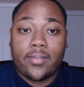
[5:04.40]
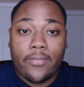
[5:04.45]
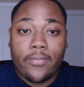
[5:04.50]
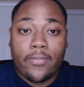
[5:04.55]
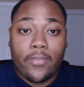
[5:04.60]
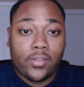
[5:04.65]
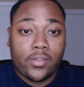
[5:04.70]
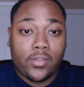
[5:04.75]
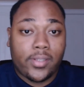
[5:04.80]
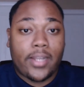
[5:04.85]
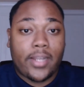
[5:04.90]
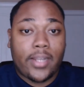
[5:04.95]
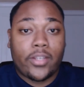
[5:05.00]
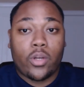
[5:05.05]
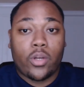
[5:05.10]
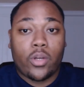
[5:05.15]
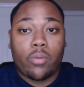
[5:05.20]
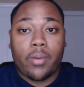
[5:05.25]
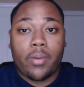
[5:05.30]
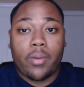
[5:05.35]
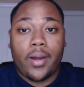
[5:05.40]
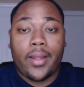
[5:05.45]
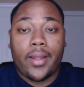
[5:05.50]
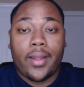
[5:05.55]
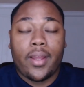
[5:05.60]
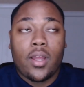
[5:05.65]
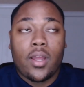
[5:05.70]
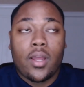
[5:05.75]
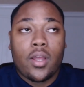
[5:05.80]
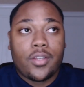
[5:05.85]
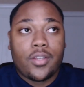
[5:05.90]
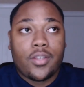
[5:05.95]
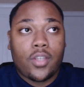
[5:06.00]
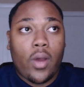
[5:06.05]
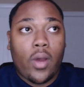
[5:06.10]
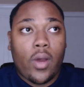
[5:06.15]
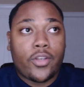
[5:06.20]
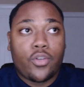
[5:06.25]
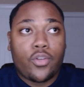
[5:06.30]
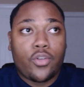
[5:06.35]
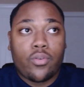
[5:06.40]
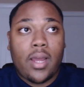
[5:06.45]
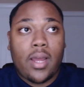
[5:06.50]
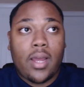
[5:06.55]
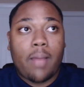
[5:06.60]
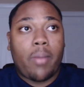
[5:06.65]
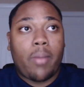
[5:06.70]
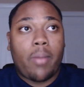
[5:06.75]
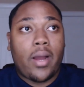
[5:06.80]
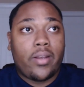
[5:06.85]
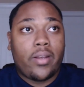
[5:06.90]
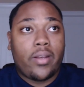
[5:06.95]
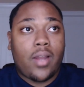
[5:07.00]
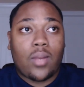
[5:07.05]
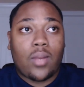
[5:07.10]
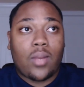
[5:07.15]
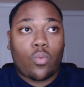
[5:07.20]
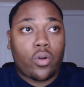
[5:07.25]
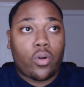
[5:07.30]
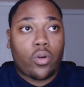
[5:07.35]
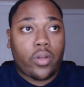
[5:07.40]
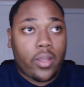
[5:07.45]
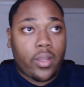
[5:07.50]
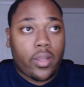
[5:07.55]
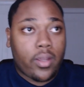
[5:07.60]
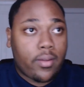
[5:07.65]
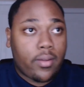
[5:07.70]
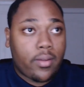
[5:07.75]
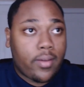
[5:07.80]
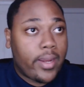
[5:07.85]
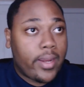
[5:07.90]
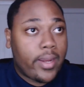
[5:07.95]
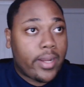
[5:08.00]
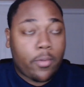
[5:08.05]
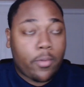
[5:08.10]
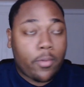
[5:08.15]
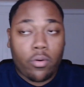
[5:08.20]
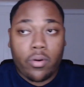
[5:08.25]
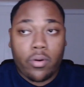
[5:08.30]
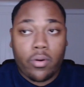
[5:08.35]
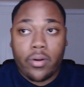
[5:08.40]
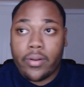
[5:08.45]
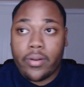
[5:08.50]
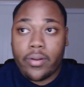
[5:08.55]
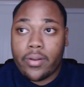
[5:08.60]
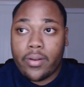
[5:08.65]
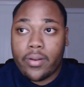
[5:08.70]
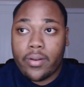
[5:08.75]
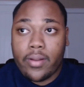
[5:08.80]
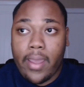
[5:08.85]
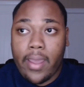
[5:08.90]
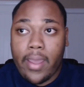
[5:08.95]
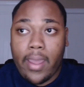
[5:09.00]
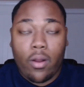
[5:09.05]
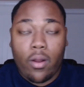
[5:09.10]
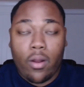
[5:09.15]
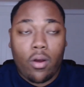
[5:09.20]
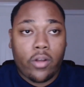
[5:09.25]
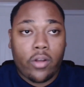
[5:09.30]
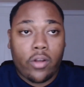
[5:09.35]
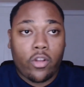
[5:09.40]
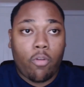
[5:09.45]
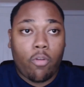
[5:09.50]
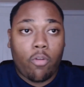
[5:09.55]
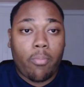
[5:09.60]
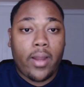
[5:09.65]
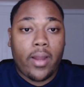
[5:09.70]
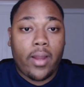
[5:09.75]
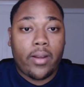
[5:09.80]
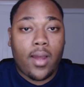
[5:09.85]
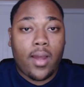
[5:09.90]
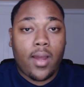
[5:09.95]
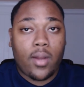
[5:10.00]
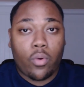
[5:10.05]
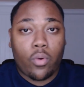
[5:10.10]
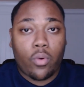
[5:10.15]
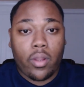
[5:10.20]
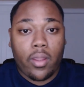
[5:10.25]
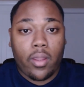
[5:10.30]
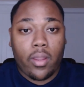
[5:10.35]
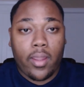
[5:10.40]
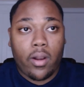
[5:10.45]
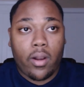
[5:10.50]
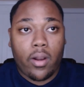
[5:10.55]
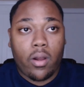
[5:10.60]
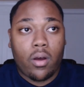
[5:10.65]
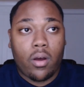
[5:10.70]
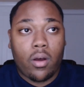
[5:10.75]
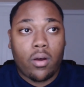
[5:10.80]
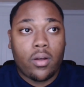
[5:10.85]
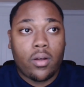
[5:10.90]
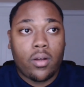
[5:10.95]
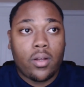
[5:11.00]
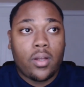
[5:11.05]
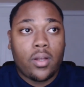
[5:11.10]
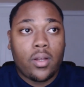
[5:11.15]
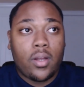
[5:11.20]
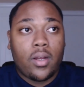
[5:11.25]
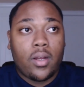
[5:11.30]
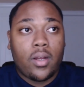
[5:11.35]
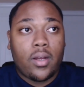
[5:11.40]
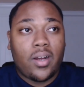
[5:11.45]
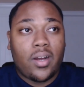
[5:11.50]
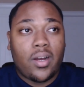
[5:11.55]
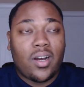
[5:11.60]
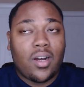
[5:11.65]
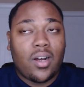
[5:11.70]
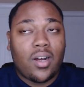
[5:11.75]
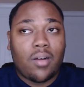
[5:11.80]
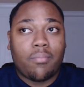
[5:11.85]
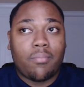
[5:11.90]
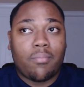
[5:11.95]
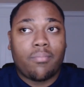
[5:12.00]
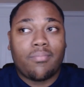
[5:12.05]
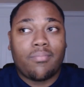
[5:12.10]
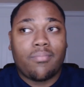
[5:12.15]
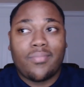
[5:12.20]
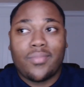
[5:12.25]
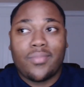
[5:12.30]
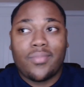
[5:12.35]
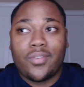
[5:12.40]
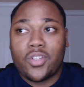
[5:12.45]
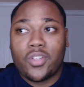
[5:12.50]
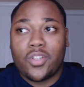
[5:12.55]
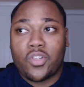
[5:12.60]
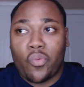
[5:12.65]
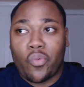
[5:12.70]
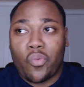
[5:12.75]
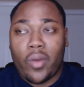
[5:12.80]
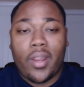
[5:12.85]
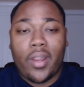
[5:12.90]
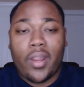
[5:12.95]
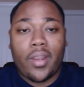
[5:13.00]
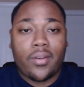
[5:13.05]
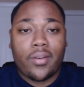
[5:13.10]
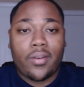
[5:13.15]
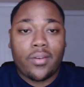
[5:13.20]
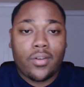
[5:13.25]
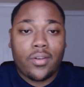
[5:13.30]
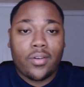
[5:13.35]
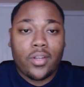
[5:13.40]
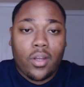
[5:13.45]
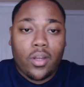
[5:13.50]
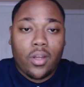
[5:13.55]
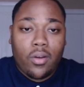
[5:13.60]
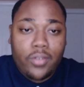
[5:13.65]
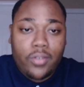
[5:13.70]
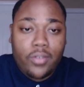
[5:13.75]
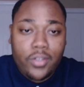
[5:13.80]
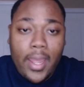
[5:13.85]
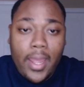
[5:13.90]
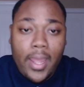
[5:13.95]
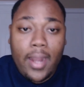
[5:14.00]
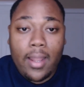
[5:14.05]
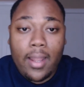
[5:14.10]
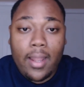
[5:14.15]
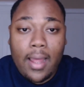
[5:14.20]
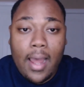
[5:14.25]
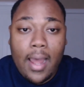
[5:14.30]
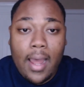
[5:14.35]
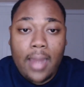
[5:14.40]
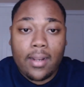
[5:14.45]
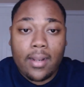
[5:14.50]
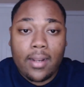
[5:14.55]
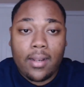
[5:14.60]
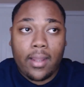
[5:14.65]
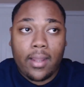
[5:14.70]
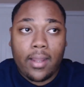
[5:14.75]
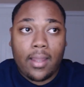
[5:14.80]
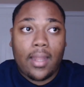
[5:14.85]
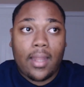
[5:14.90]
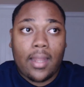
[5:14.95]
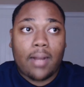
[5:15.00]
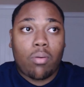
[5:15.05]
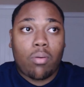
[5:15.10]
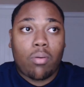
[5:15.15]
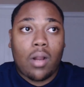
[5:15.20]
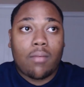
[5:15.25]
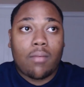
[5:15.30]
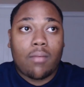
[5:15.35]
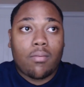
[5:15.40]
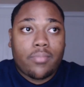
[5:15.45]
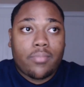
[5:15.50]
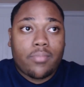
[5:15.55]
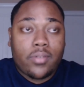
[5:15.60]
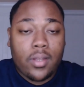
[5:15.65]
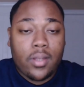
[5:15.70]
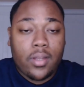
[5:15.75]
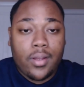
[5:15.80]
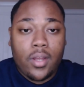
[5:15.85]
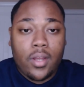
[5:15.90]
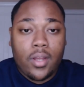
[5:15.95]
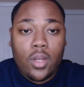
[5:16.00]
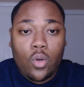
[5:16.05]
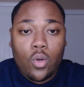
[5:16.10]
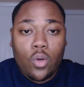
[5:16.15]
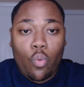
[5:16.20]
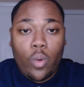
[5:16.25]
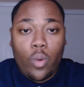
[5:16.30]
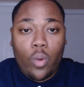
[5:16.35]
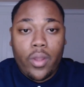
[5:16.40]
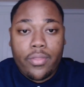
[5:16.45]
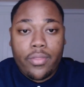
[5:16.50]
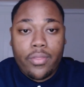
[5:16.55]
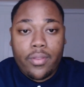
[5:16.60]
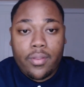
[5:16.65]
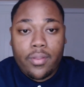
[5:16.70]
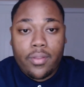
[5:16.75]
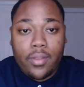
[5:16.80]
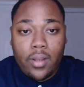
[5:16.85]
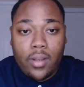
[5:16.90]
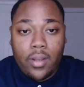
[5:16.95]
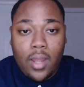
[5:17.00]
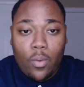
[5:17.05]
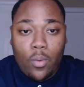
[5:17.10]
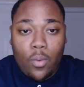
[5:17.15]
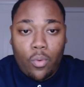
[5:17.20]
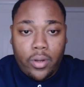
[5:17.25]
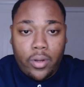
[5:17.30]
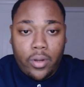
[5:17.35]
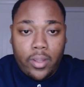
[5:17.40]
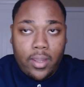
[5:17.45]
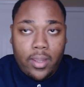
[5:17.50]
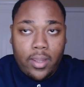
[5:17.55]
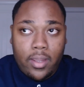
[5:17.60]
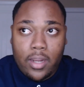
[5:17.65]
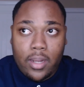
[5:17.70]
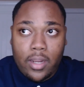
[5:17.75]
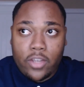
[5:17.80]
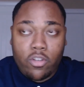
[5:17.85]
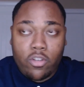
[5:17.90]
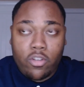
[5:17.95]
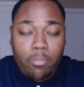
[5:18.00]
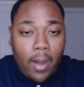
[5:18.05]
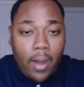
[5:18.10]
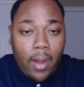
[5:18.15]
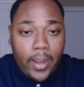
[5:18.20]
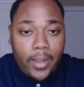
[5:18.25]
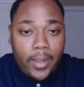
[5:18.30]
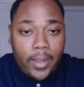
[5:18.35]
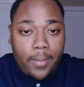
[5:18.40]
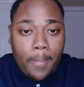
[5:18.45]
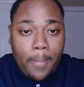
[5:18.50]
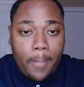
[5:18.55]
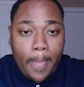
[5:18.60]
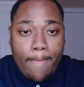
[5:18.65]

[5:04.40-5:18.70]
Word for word: of phones that I don't buy. So I do not buy non-working anymore at all. Don't buy non-working at all. Um, just ran, you know, just had a lot, had like a lot of problems with the non-working. I used to buy them,